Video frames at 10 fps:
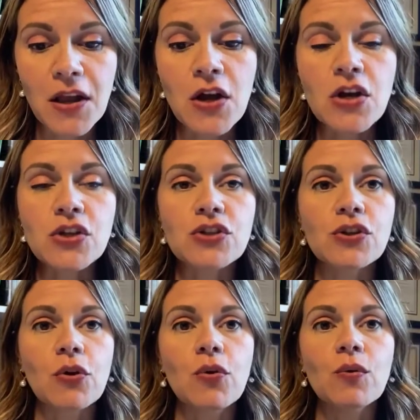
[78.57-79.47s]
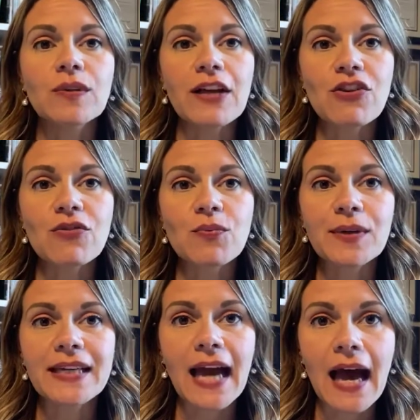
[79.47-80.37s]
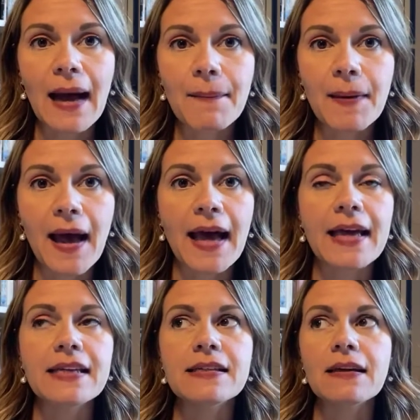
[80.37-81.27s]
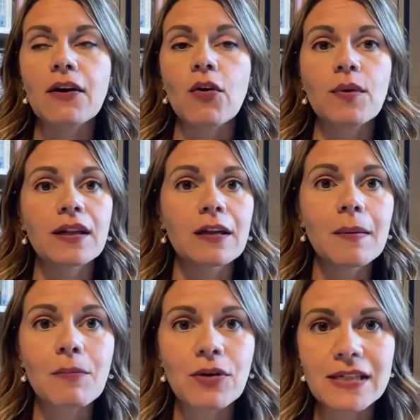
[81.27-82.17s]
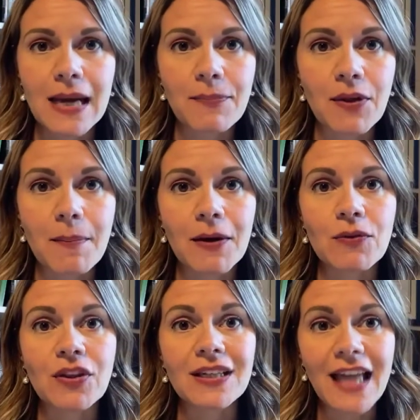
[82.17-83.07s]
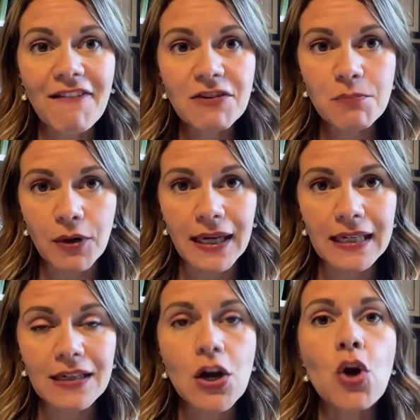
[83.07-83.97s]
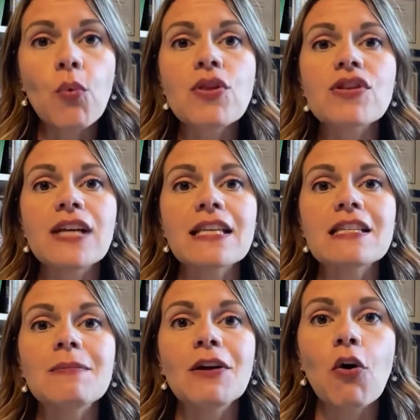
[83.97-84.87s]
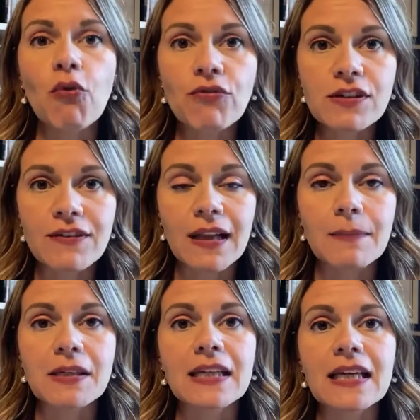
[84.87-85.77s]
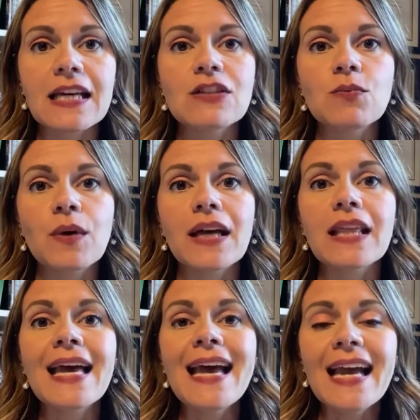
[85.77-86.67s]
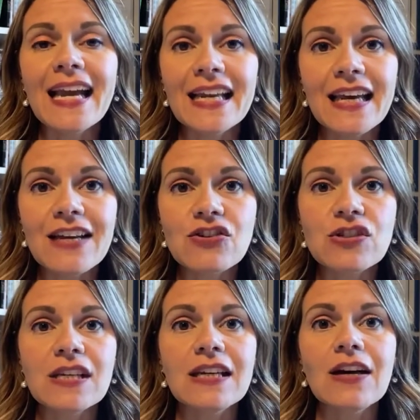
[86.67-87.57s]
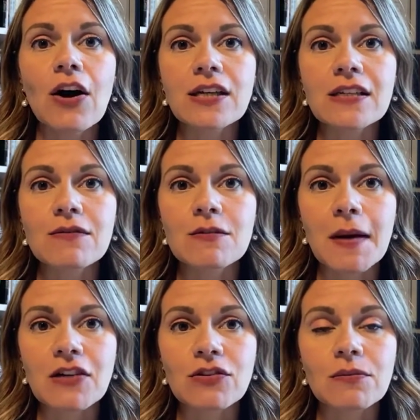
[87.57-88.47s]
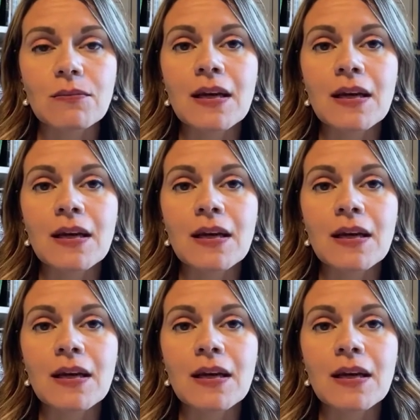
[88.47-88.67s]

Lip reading: So let's just recap and go in a little bit more depth about the left brain, which tends to be overdeveloped in kids with ADHD, autism spectrum,